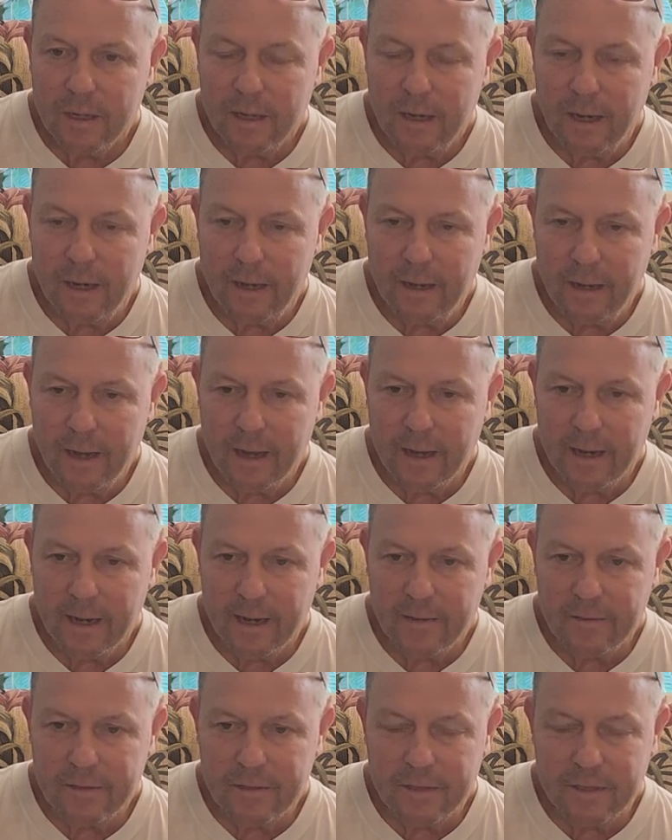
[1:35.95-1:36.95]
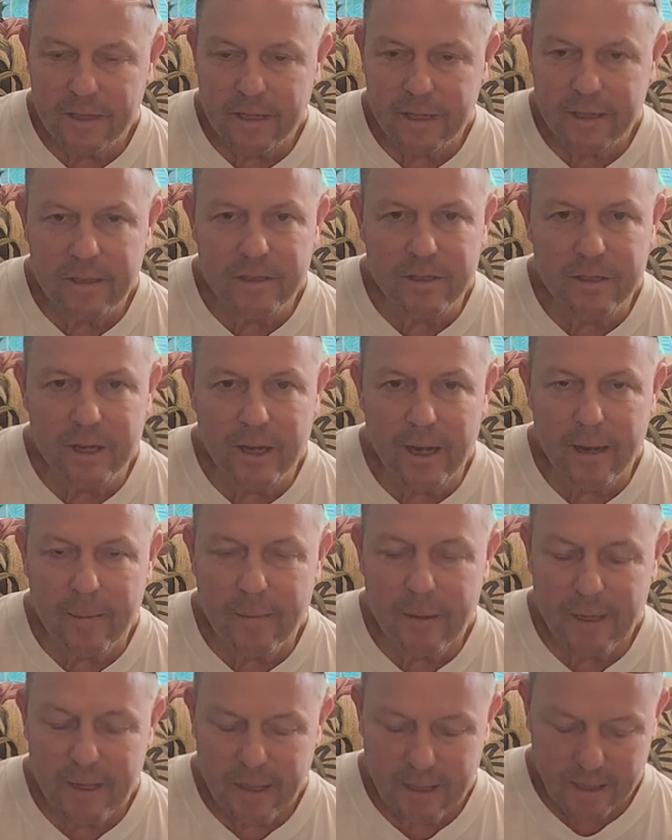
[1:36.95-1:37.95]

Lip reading: not have to take the jab.